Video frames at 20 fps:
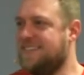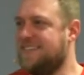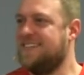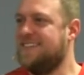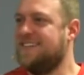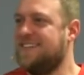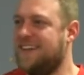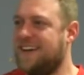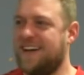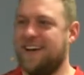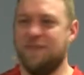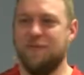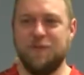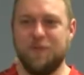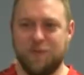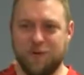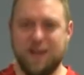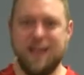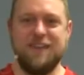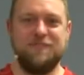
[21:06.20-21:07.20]

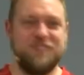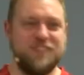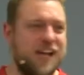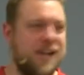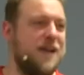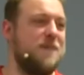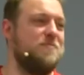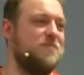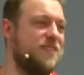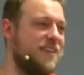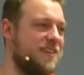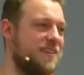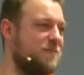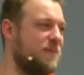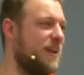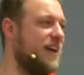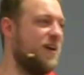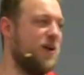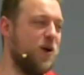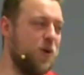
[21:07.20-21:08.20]
We'll have time then, but
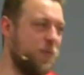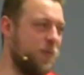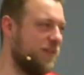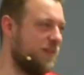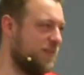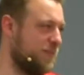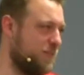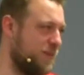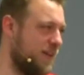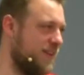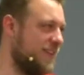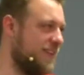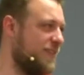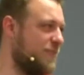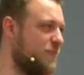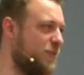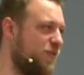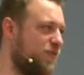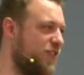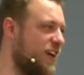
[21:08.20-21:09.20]
I hope it's a big
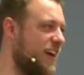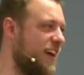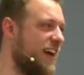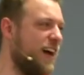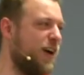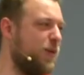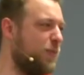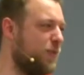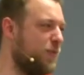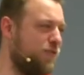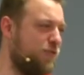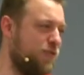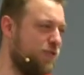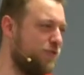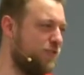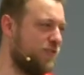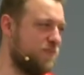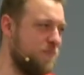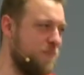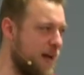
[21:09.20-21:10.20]
buffet. I hope the food
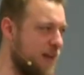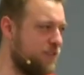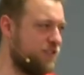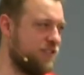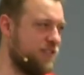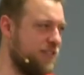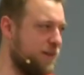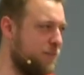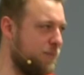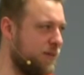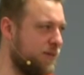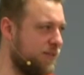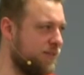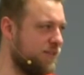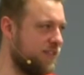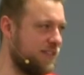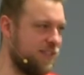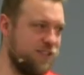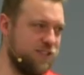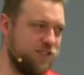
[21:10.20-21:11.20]
just magically appears
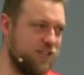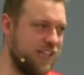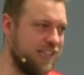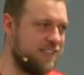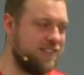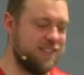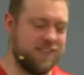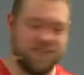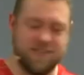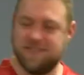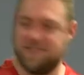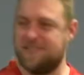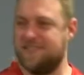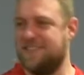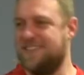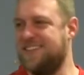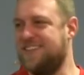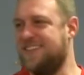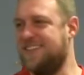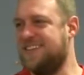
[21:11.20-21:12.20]
like the Jetsons.
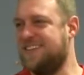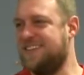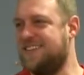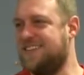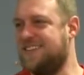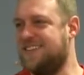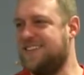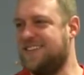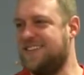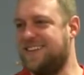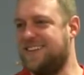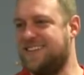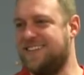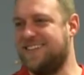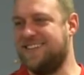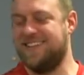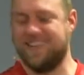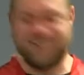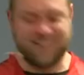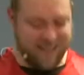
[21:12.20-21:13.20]

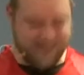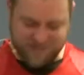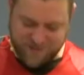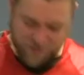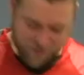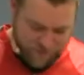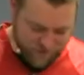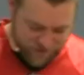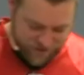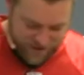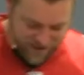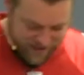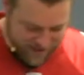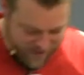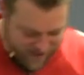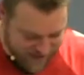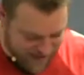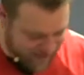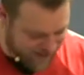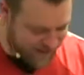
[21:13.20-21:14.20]
Okay, some of you got that. All